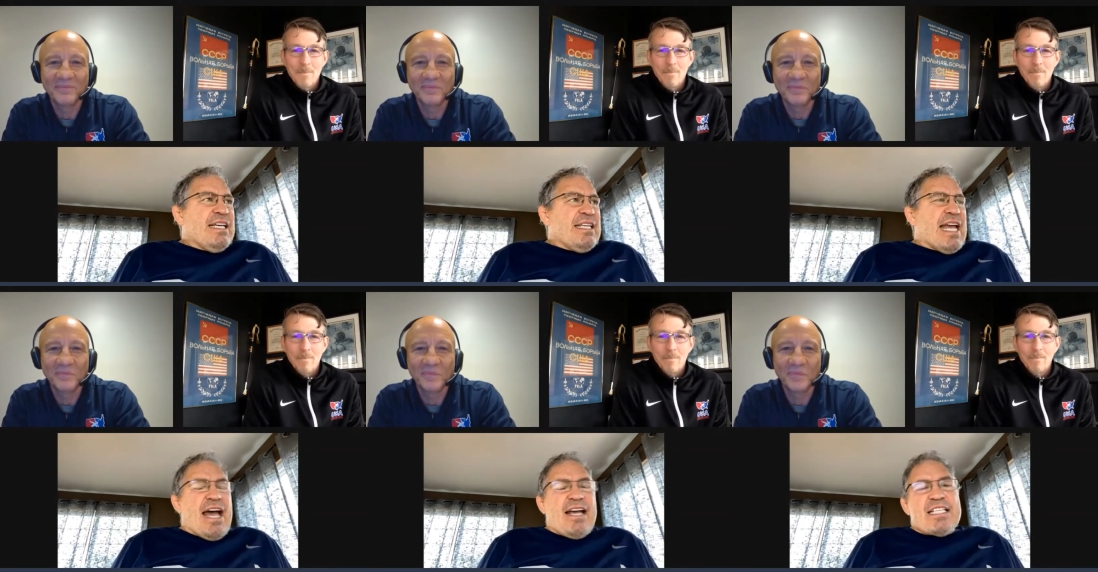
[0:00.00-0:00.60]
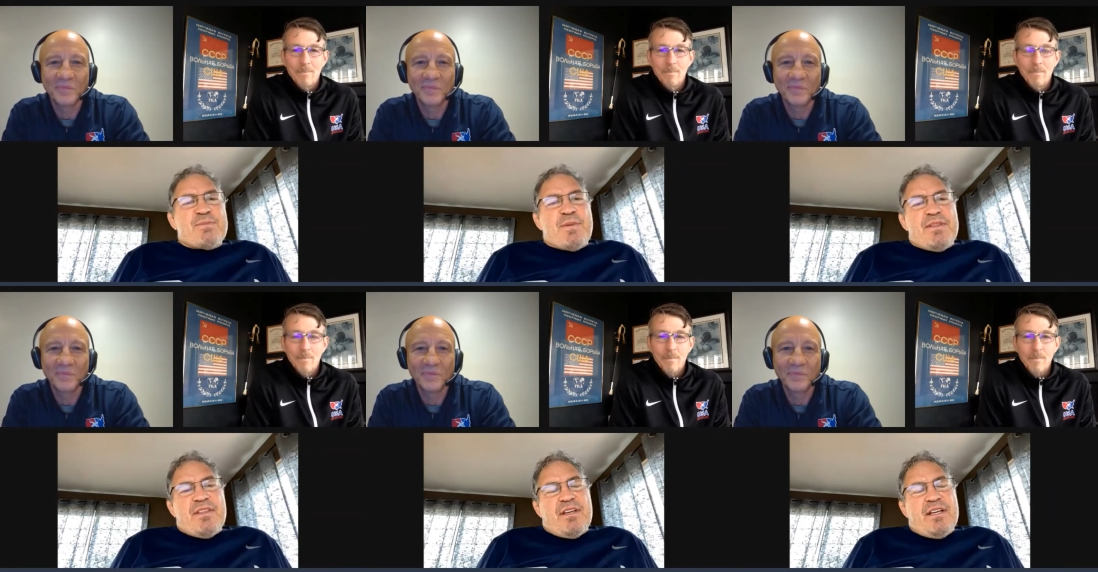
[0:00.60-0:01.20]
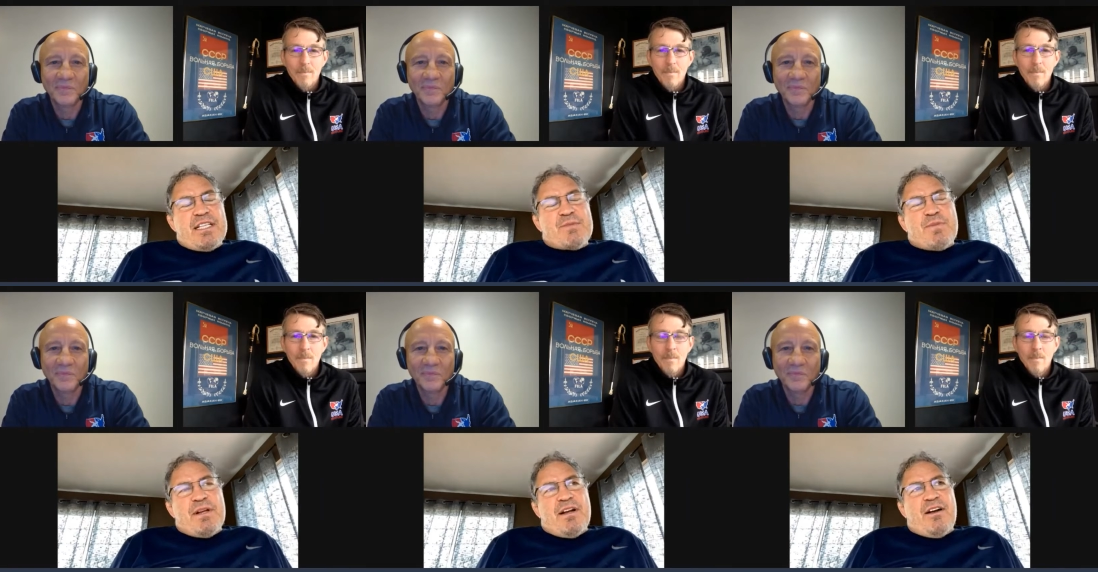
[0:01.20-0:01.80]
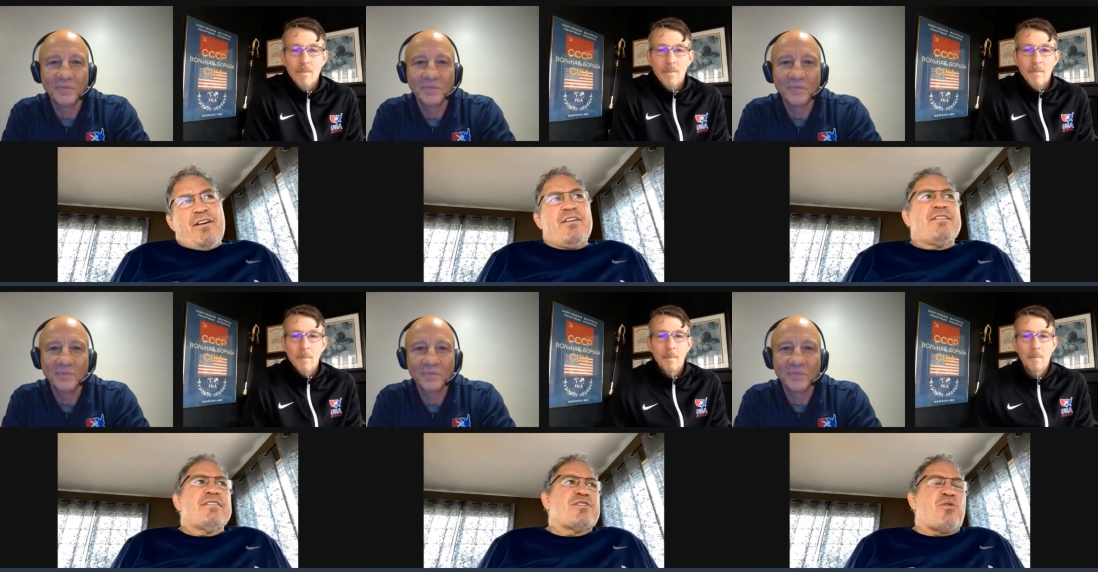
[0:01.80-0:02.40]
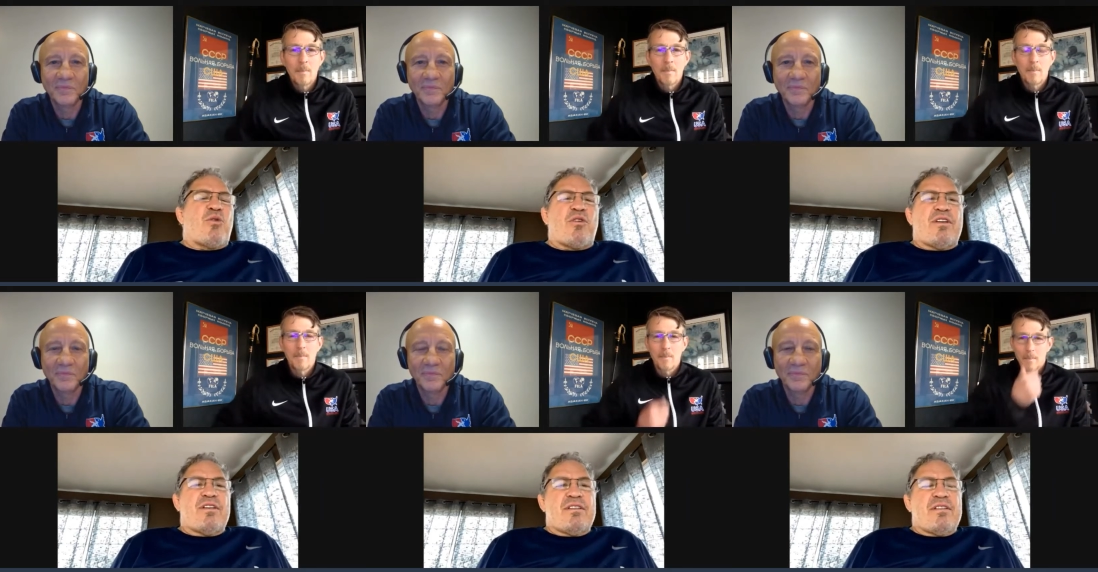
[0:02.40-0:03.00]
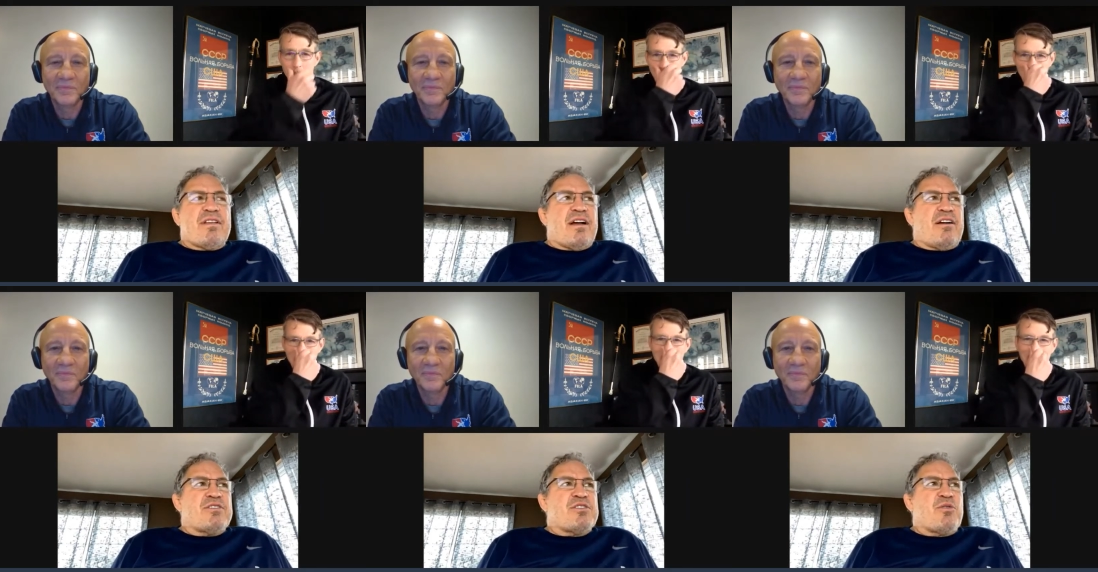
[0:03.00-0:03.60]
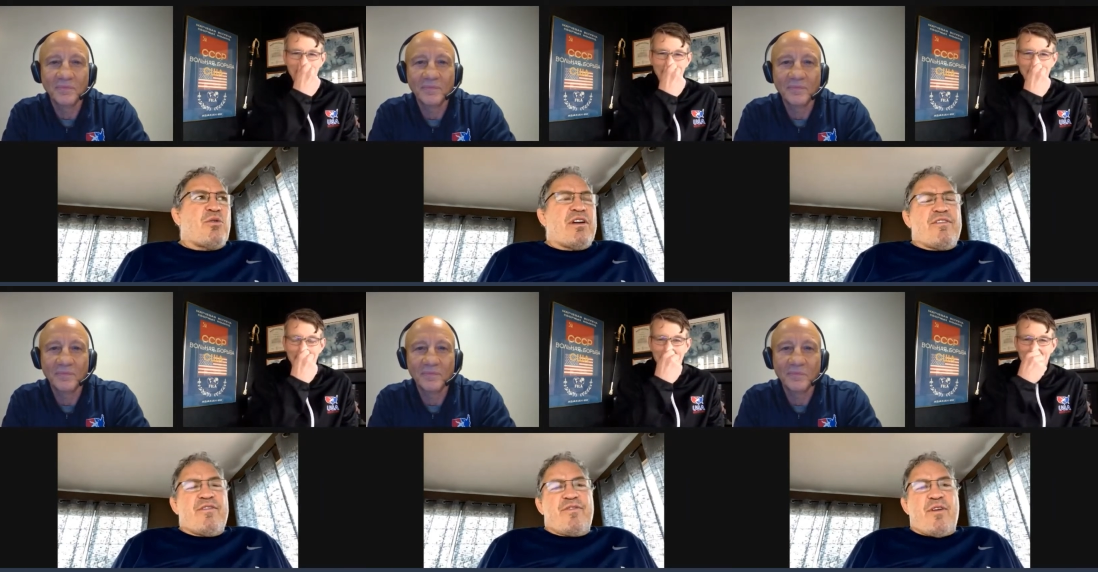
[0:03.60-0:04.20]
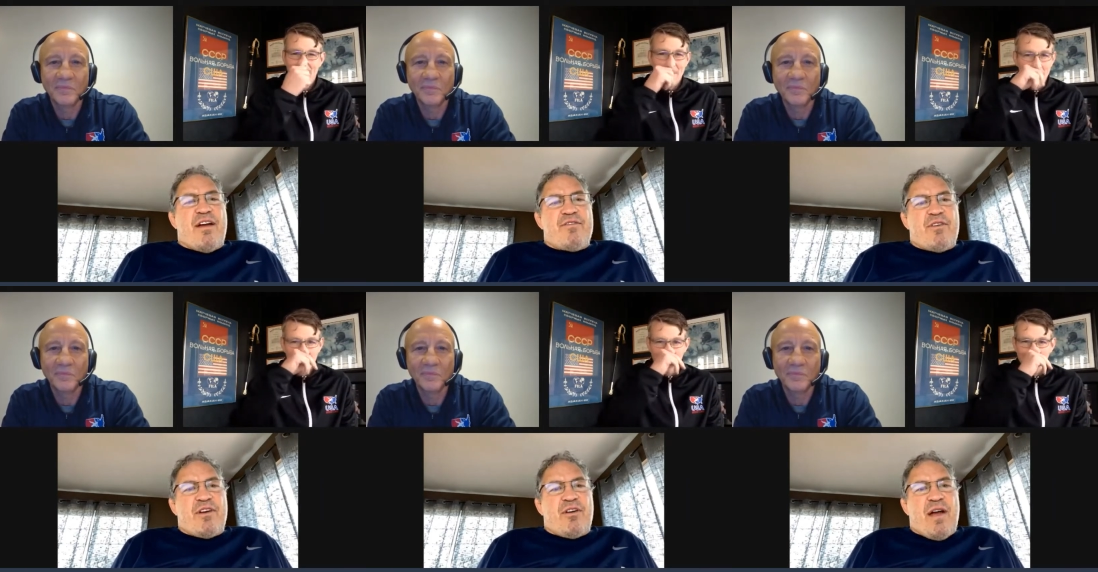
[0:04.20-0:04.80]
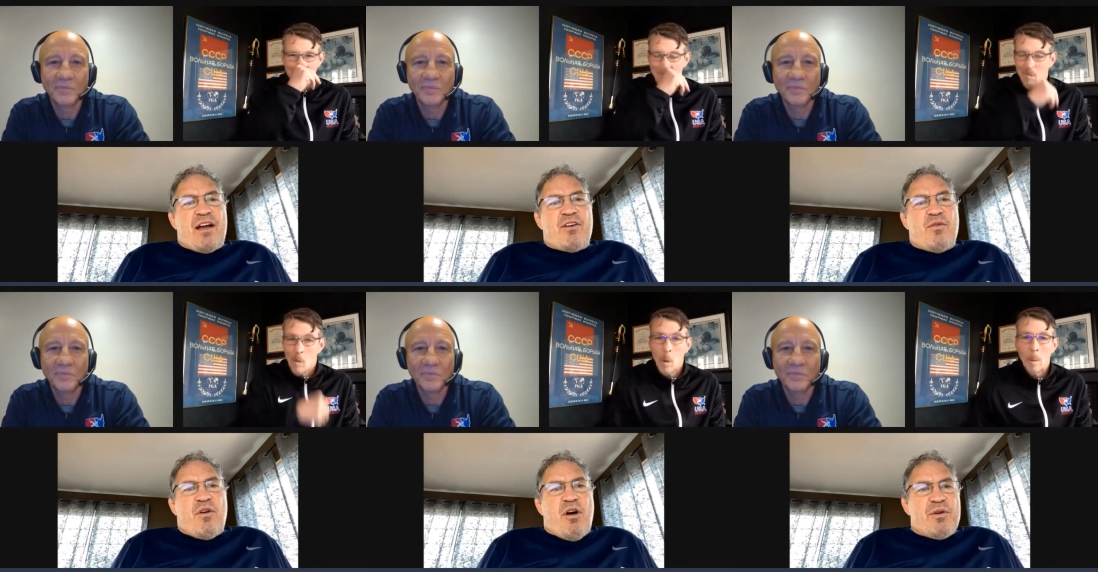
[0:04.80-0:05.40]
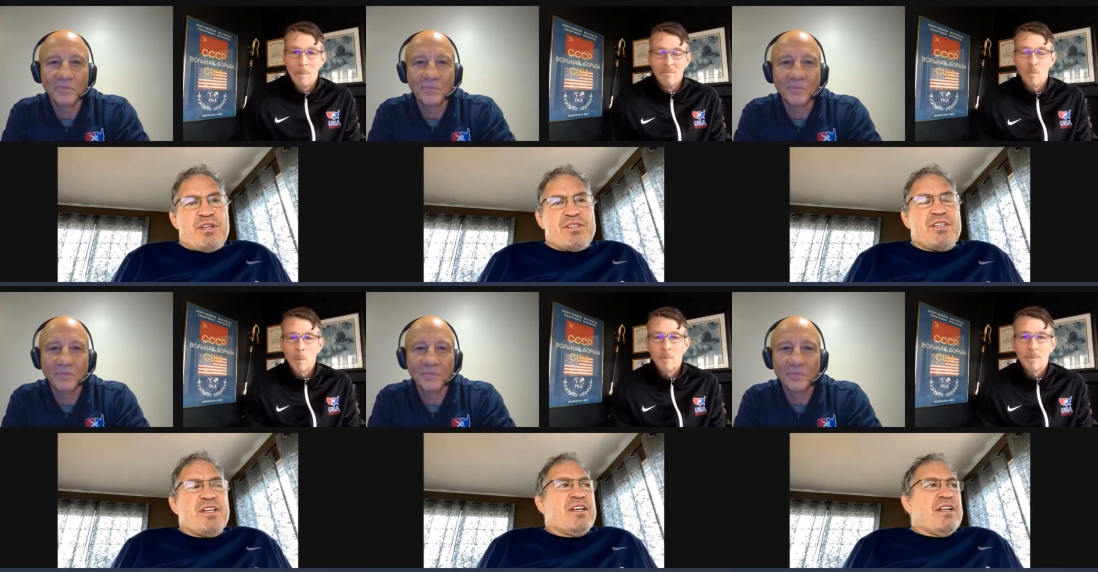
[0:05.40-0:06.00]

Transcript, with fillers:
Speaker 1: yeah, it's been the it's been our story our story forever in Greco. We're always